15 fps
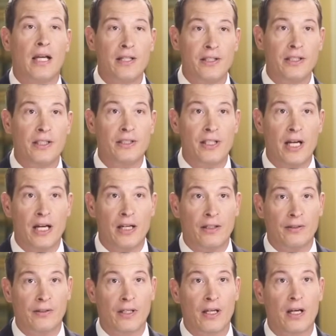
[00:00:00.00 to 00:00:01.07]
touching a
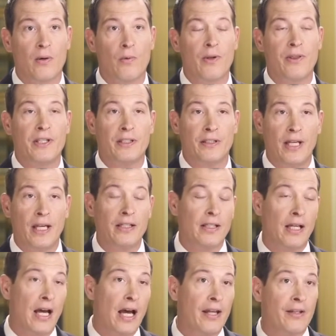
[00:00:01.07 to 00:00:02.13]
child with the intent
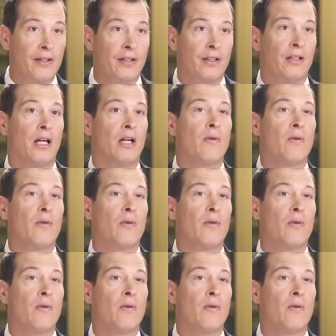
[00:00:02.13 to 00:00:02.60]
to either